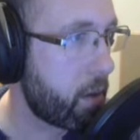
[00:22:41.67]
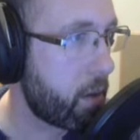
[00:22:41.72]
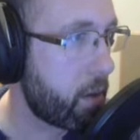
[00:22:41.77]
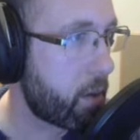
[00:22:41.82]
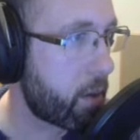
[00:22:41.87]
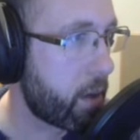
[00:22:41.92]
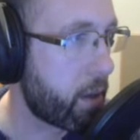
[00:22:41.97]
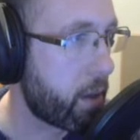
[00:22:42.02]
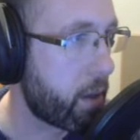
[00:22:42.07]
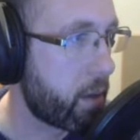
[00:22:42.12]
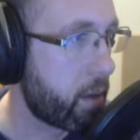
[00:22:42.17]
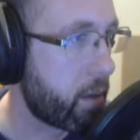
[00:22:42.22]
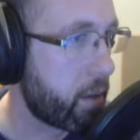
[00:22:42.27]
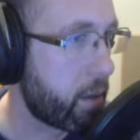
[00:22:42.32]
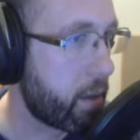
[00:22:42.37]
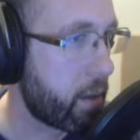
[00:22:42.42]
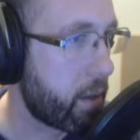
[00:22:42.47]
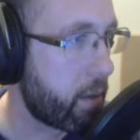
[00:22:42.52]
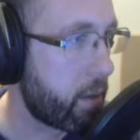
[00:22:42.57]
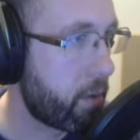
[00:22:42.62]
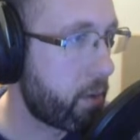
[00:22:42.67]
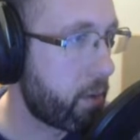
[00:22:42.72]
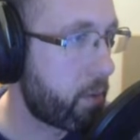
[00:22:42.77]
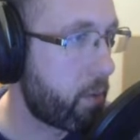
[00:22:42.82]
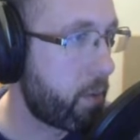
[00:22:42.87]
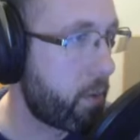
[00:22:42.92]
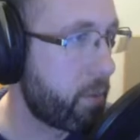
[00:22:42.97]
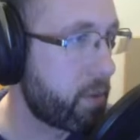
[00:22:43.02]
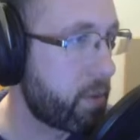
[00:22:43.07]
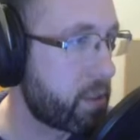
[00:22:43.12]
Okay, now look
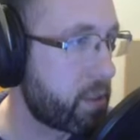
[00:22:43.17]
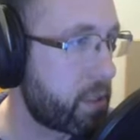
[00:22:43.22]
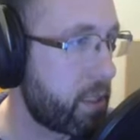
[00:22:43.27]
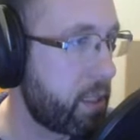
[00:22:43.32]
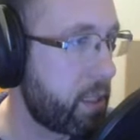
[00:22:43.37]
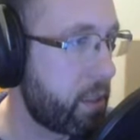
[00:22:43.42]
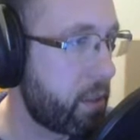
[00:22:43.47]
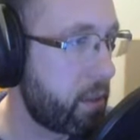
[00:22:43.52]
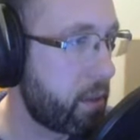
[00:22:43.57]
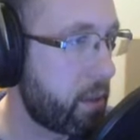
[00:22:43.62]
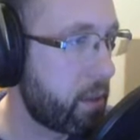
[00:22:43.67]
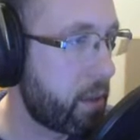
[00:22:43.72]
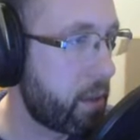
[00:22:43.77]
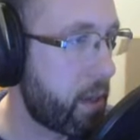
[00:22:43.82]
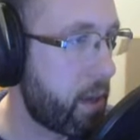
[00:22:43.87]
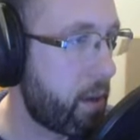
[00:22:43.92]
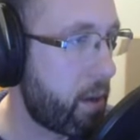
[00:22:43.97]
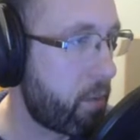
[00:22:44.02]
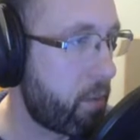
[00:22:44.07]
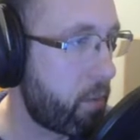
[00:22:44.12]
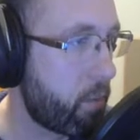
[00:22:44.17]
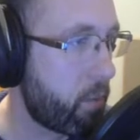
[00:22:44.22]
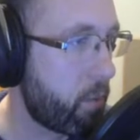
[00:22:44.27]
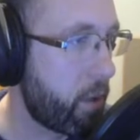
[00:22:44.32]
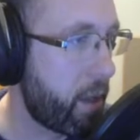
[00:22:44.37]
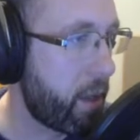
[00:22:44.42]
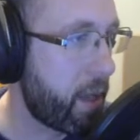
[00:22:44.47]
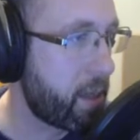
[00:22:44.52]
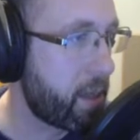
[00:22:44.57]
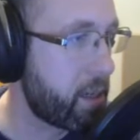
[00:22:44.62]
what we see. Now
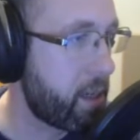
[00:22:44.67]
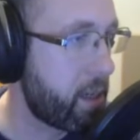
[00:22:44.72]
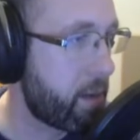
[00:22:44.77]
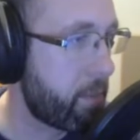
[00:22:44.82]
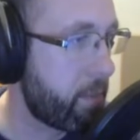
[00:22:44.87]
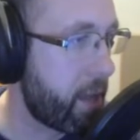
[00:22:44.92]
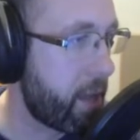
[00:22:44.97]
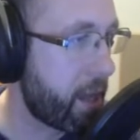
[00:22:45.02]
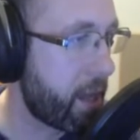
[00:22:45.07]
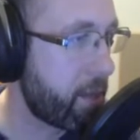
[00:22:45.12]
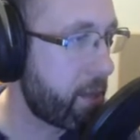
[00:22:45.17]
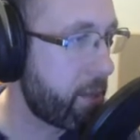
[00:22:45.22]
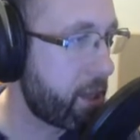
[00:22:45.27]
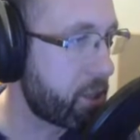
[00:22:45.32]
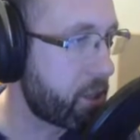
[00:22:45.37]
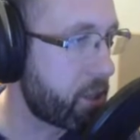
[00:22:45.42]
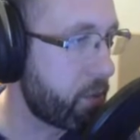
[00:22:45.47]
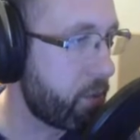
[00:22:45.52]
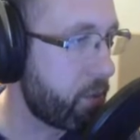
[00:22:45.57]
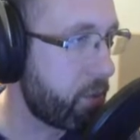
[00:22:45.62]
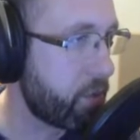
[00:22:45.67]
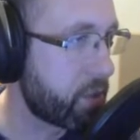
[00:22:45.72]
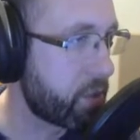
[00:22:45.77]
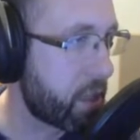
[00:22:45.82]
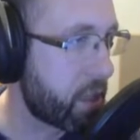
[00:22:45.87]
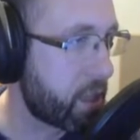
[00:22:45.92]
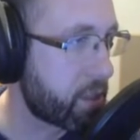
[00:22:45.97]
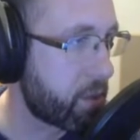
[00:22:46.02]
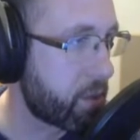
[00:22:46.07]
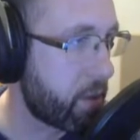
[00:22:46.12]
we'll add an animation to move his
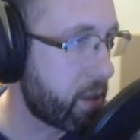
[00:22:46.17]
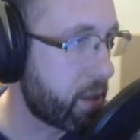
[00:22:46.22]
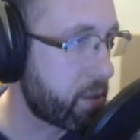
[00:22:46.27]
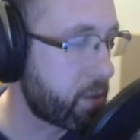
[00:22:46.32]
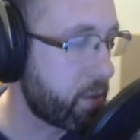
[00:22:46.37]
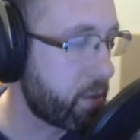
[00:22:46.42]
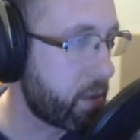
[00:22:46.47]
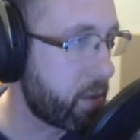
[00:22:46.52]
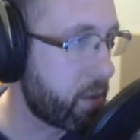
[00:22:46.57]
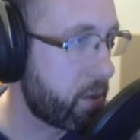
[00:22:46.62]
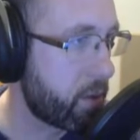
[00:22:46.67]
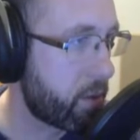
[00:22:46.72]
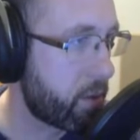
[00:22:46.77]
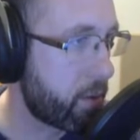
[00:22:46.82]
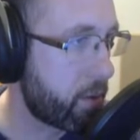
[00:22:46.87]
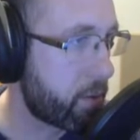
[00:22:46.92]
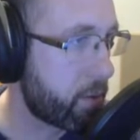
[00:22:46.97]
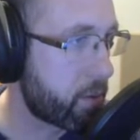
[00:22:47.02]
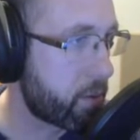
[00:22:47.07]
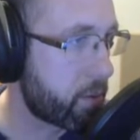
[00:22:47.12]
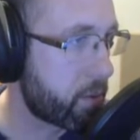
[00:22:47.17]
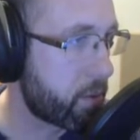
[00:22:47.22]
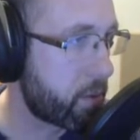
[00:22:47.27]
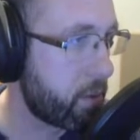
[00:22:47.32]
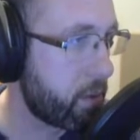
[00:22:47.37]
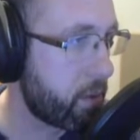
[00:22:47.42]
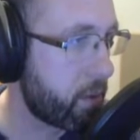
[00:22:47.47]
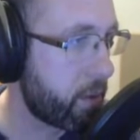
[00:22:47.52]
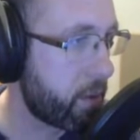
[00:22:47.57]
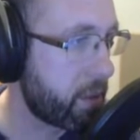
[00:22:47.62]
legs around so he doesn't look all,
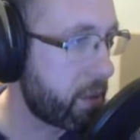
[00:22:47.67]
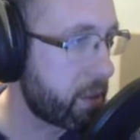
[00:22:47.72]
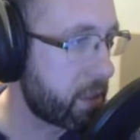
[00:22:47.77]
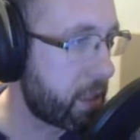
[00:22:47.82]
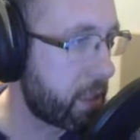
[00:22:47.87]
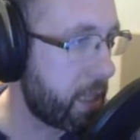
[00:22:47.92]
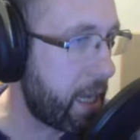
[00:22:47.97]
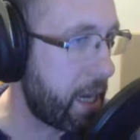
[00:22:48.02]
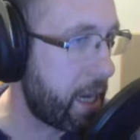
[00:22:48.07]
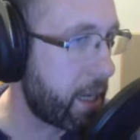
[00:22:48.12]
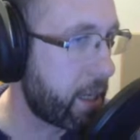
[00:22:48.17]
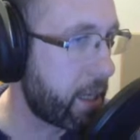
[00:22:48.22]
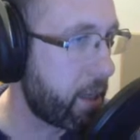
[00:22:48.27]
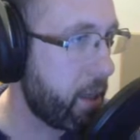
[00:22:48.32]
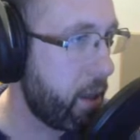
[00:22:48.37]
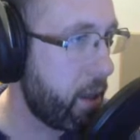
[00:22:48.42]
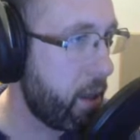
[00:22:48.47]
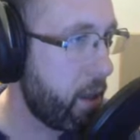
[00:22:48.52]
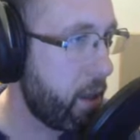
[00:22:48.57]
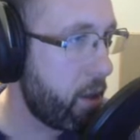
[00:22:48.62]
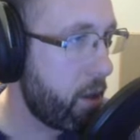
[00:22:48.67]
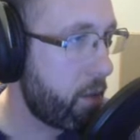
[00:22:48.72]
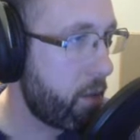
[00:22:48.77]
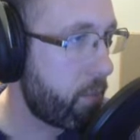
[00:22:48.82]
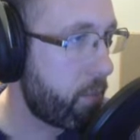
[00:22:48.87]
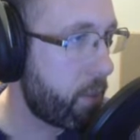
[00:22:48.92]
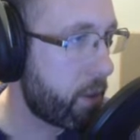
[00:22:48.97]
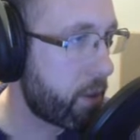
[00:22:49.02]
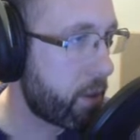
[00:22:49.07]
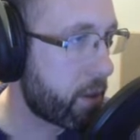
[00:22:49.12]
you know, like he's gliding.
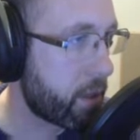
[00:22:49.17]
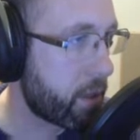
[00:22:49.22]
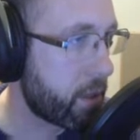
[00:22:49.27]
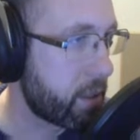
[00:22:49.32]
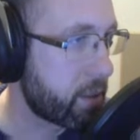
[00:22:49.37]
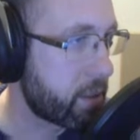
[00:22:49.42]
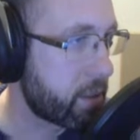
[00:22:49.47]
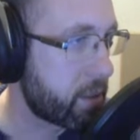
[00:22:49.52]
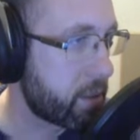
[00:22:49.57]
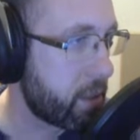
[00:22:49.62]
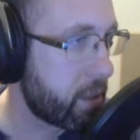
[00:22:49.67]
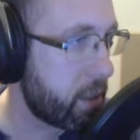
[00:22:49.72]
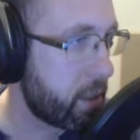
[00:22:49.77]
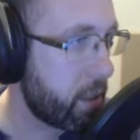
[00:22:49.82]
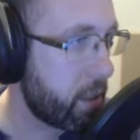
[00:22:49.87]
But look at this.